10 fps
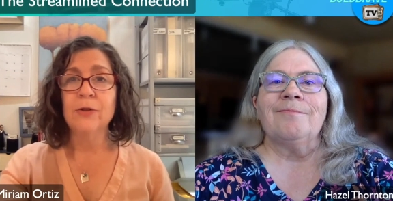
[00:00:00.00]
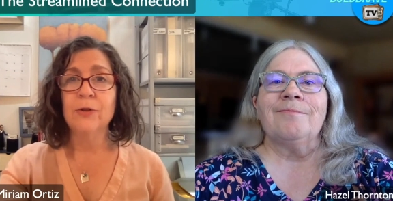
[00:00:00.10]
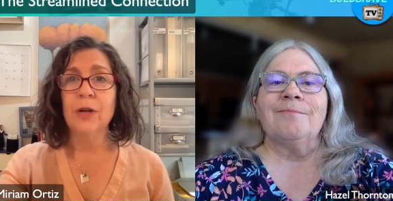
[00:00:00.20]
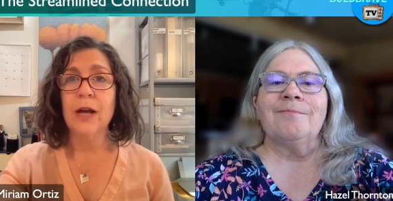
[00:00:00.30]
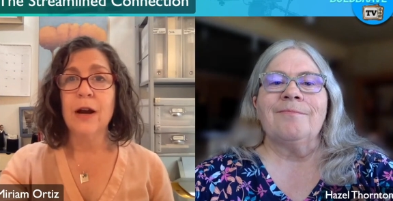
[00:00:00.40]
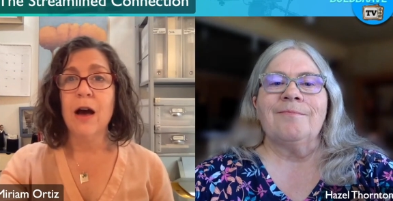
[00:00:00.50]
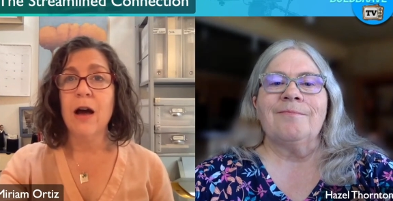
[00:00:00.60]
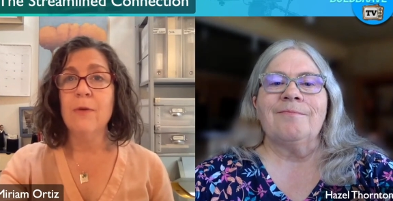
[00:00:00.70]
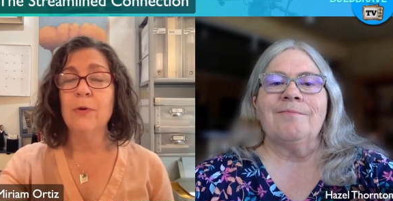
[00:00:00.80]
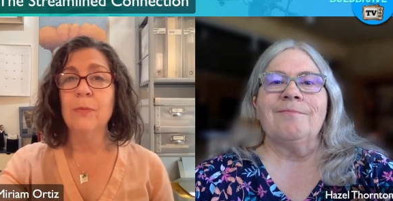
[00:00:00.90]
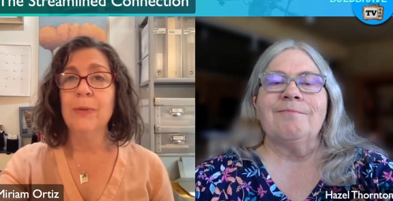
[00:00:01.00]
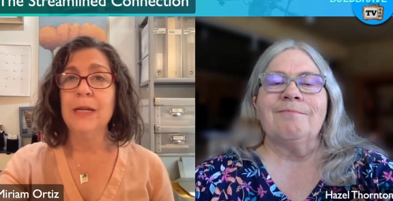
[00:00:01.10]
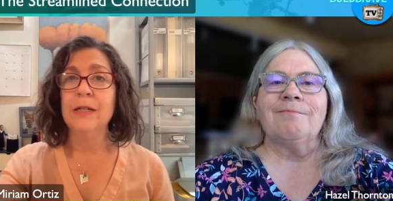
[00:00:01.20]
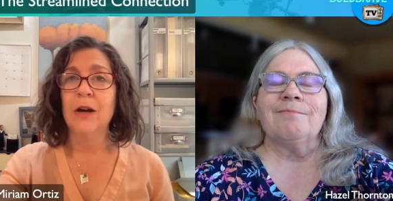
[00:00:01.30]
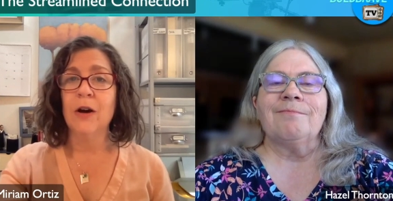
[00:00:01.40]
Speaker 1: Hazel and I will
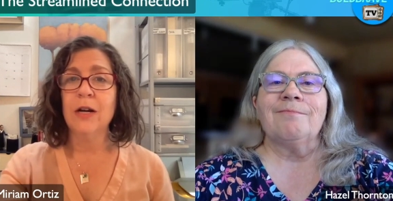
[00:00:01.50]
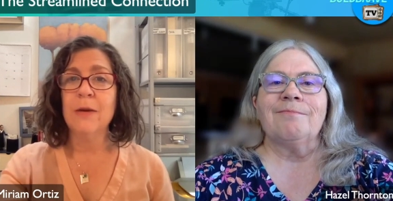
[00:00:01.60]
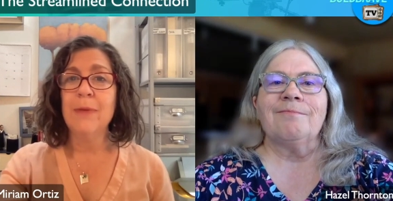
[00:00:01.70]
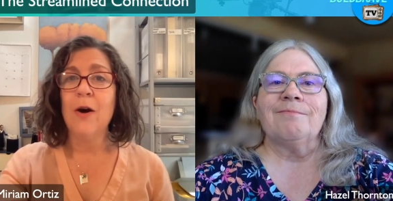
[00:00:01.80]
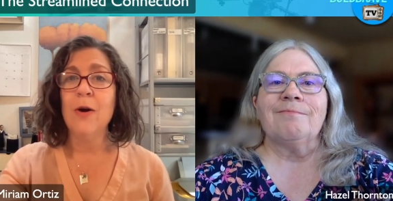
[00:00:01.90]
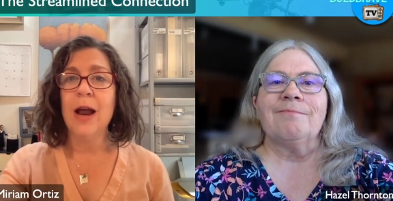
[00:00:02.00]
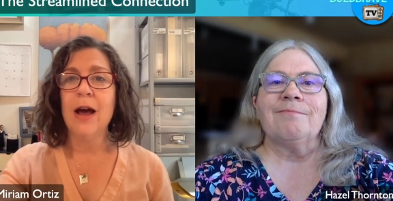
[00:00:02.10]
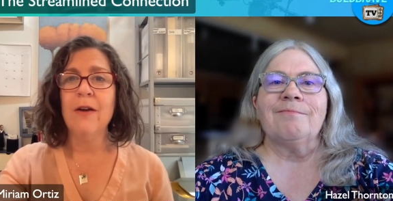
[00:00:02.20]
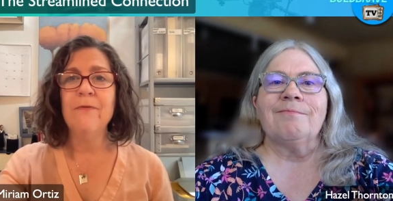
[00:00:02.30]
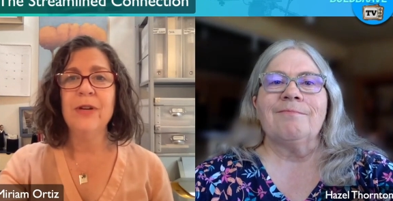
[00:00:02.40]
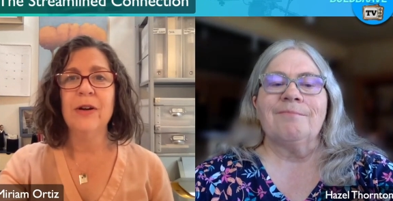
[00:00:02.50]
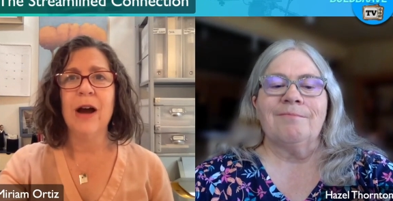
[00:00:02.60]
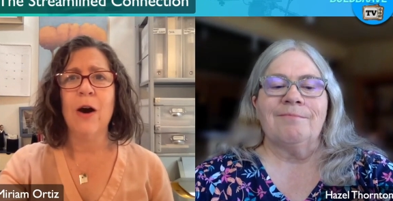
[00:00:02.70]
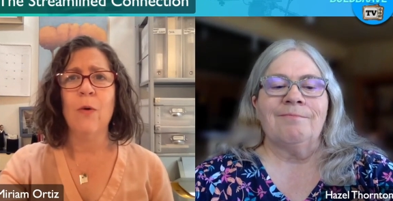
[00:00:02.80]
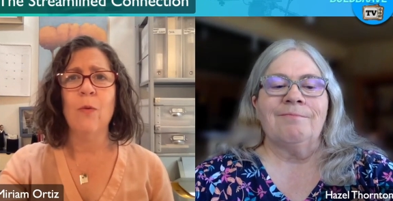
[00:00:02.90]
be talking about how
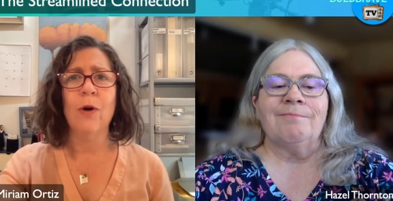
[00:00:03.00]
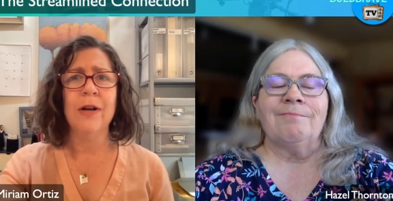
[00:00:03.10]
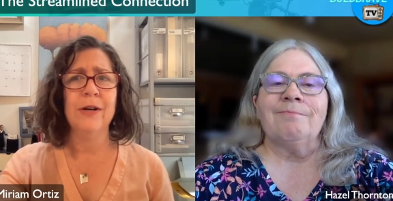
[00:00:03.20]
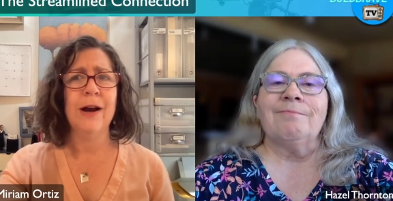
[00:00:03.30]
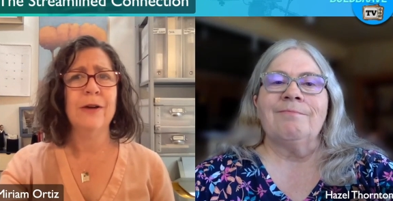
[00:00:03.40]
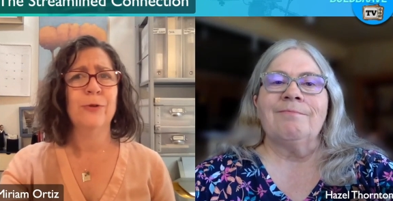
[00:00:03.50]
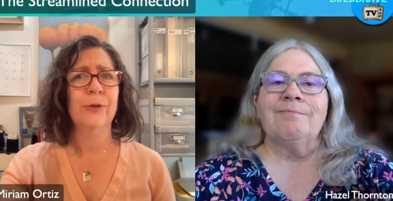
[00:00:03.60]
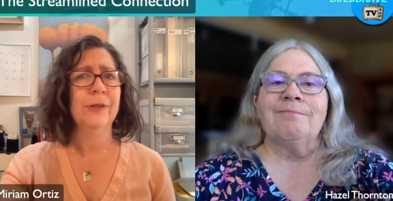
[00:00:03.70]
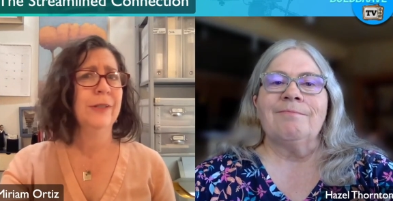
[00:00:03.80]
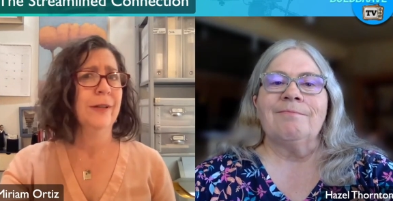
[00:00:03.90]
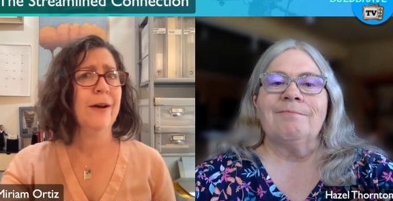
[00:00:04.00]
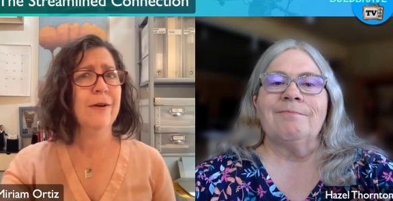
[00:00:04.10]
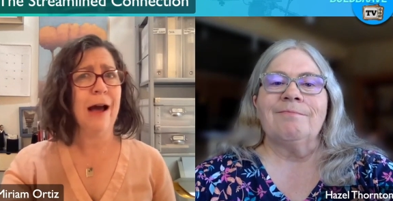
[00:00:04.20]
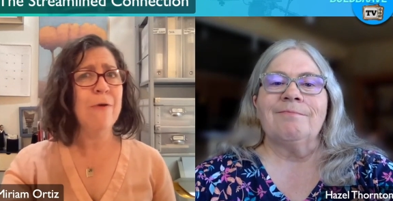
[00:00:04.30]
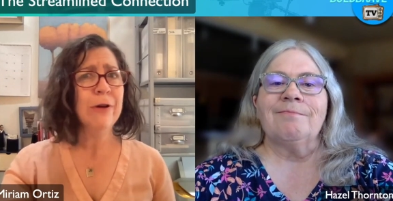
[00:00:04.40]
to figure out what your actual
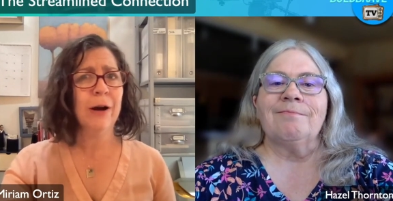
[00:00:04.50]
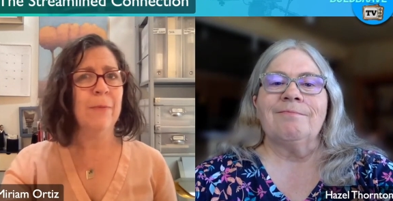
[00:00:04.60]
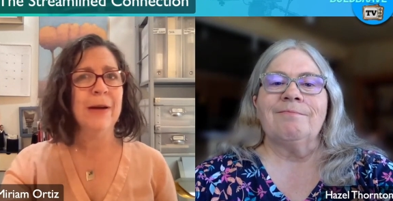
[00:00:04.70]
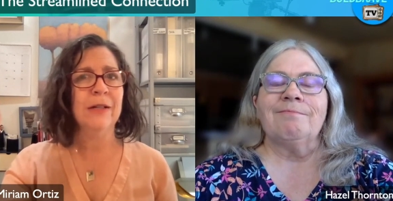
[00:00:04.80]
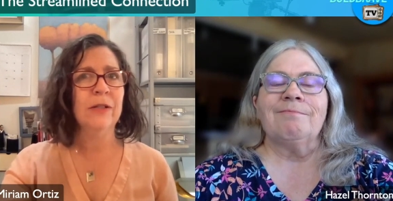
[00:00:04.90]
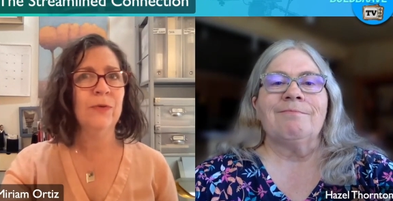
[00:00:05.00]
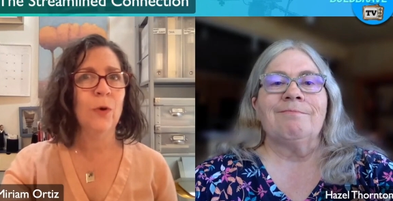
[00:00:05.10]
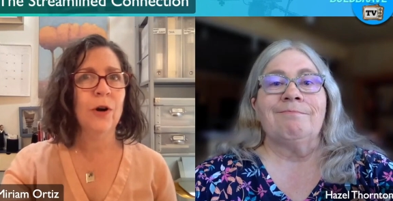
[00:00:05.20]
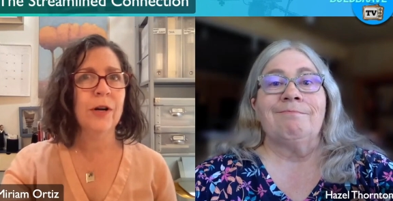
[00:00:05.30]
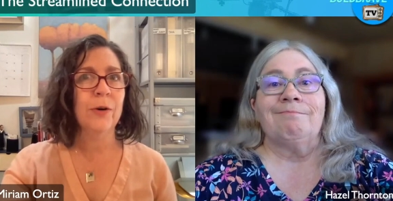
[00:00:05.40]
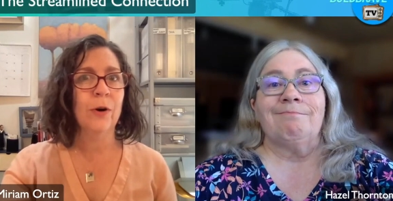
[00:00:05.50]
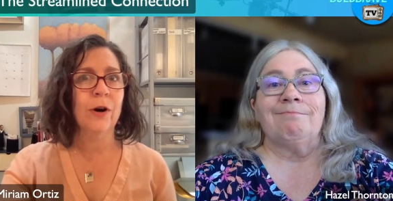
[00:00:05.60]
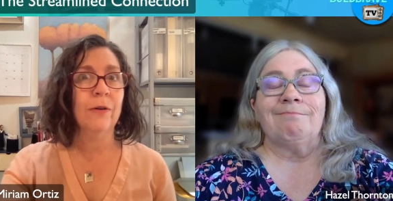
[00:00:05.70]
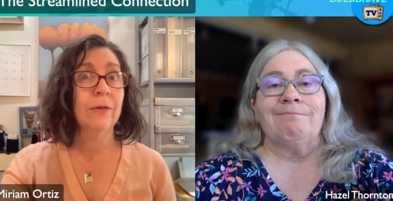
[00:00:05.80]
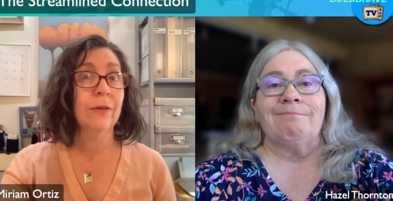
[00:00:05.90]
desired outcome is for
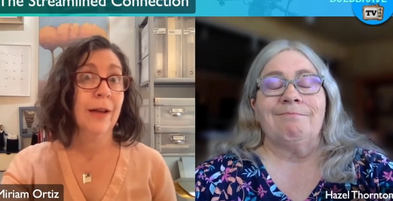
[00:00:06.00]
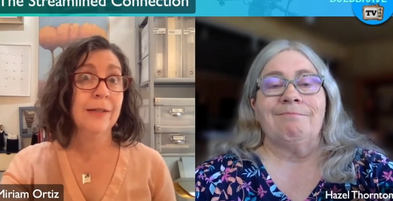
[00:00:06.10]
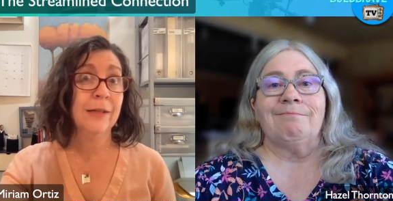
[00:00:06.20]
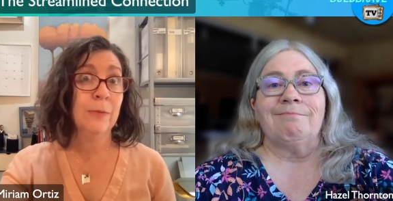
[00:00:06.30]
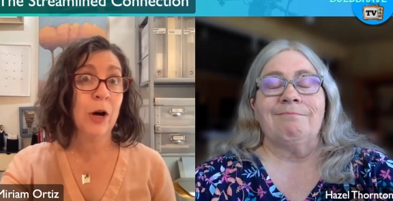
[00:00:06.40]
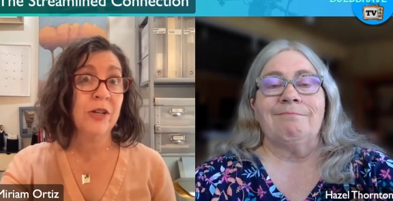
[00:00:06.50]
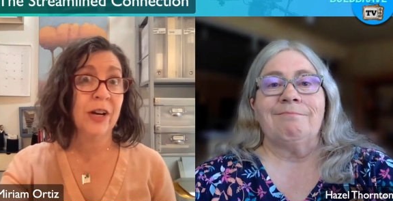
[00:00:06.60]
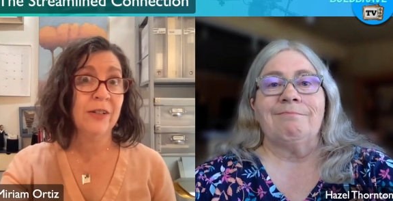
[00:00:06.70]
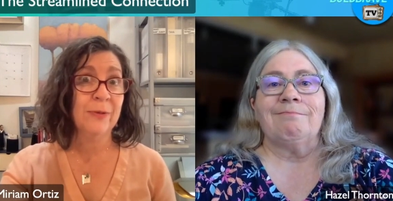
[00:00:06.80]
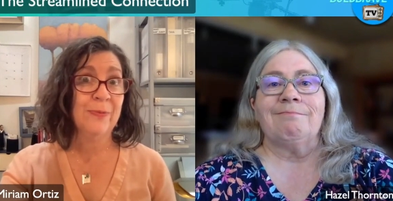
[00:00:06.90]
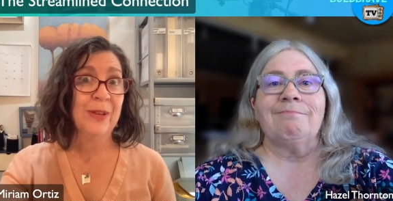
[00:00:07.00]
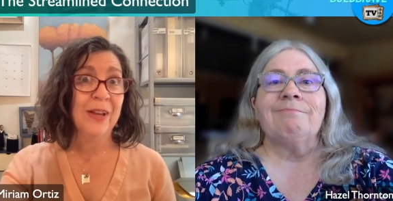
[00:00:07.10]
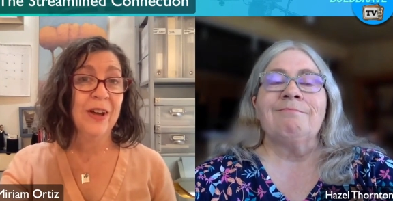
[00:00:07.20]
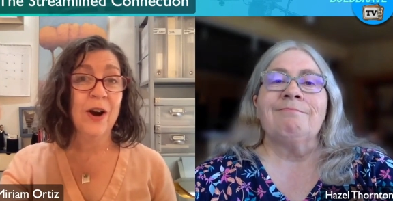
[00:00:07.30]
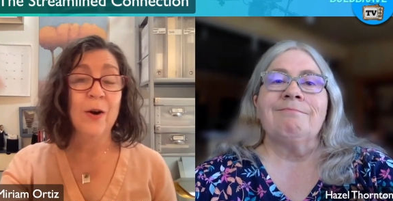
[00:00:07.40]
your legacy project.
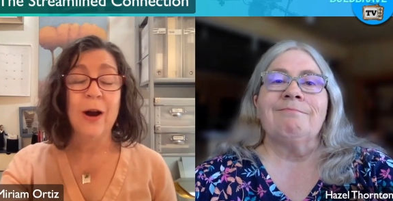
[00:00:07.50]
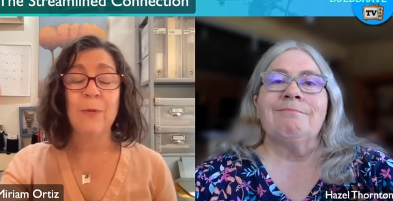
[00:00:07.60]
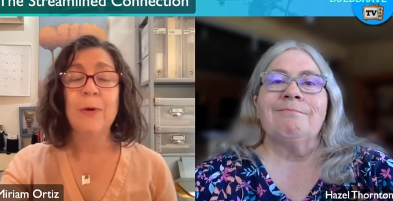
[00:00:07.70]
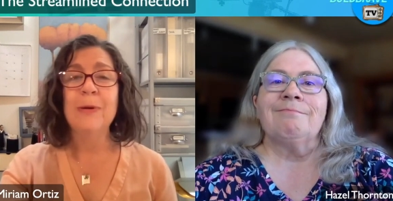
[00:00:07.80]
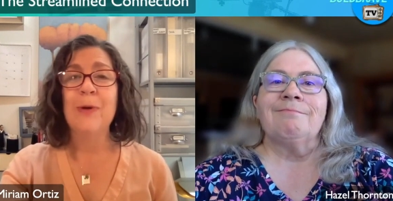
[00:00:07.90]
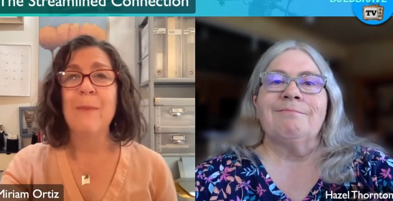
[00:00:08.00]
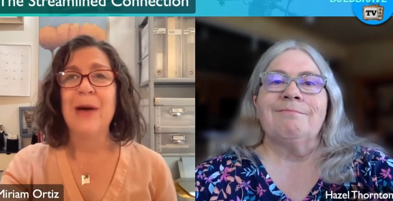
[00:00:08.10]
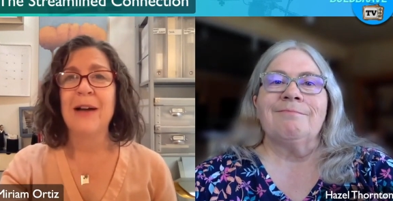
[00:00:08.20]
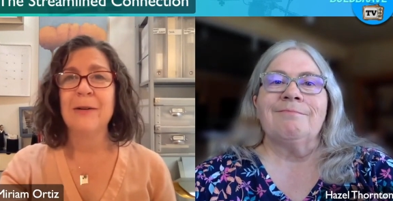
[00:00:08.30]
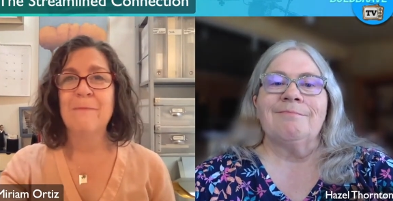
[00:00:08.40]
All right, we'll be right